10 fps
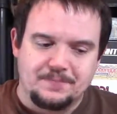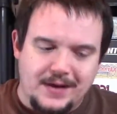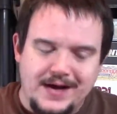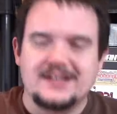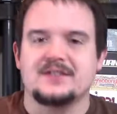
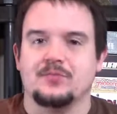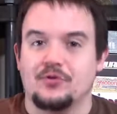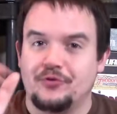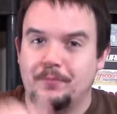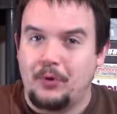possible
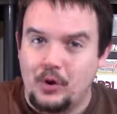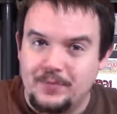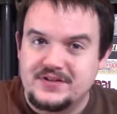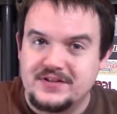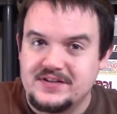to
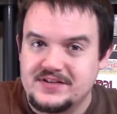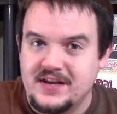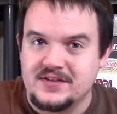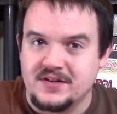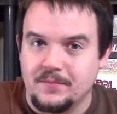purposely
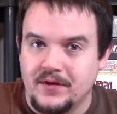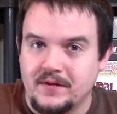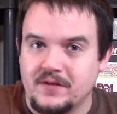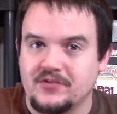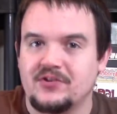say something
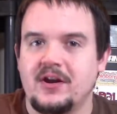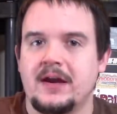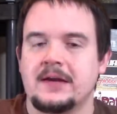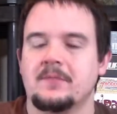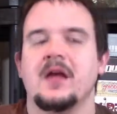in this
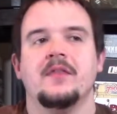game